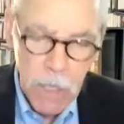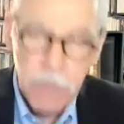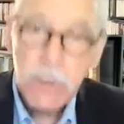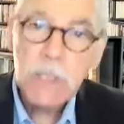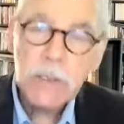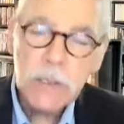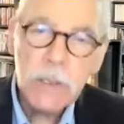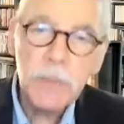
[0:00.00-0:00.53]

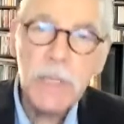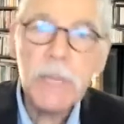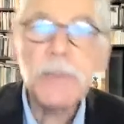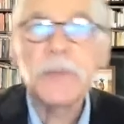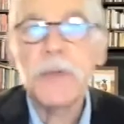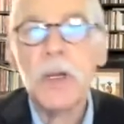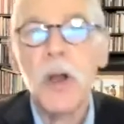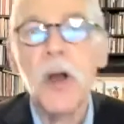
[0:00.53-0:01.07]
These are the
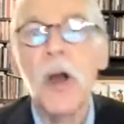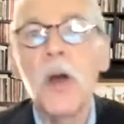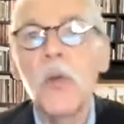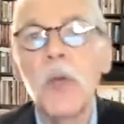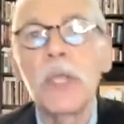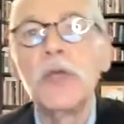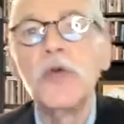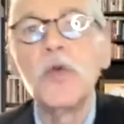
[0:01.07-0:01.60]
people that are
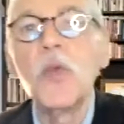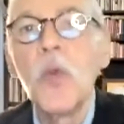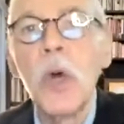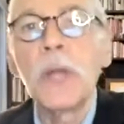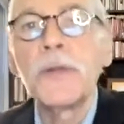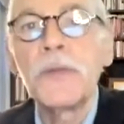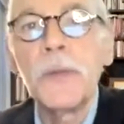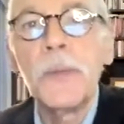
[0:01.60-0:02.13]
where you
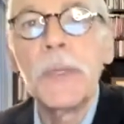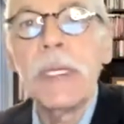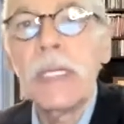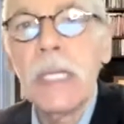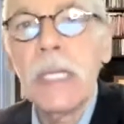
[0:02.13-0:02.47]
want to be